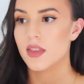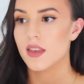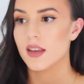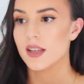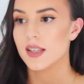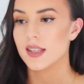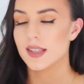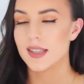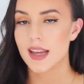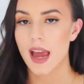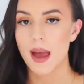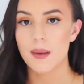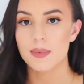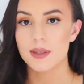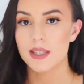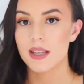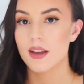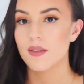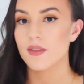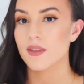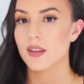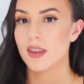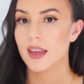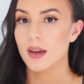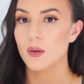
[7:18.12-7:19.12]
the steps and
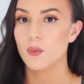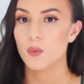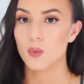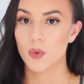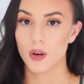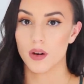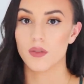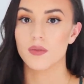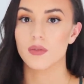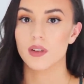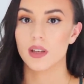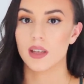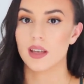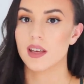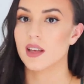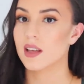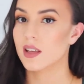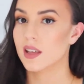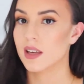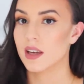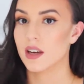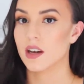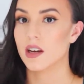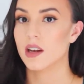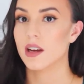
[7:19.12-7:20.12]
everything were really
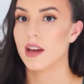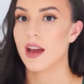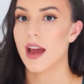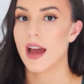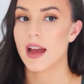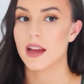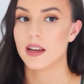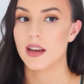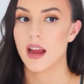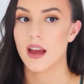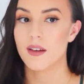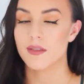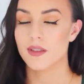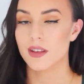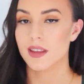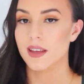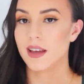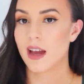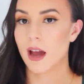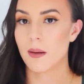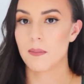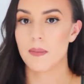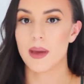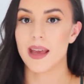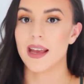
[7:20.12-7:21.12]
clear, and everything
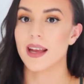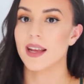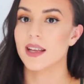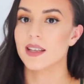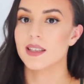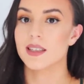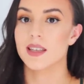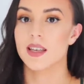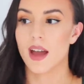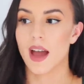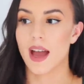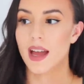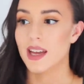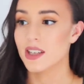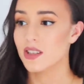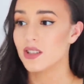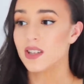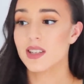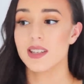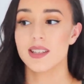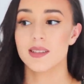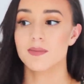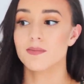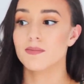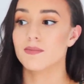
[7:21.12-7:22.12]
I made, I
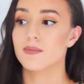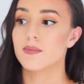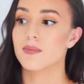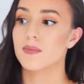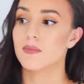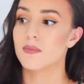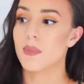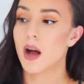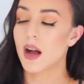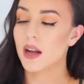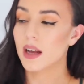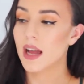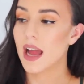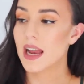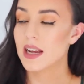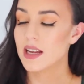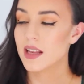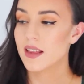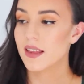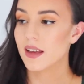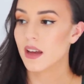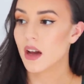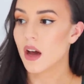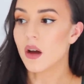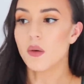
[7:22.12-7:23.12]
actually didn't muck
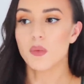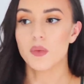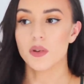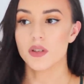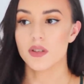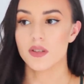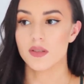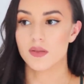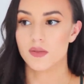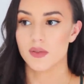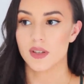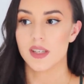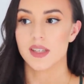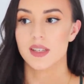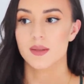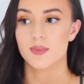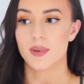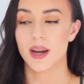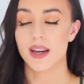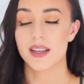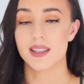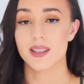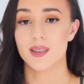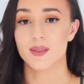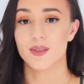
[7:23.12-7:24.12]
anything up, which is really
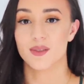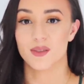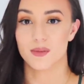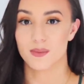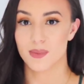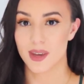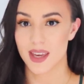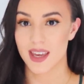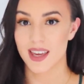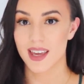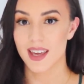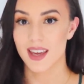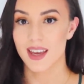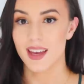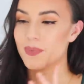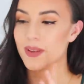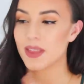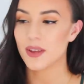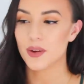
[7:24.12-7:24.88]
surprising for me, but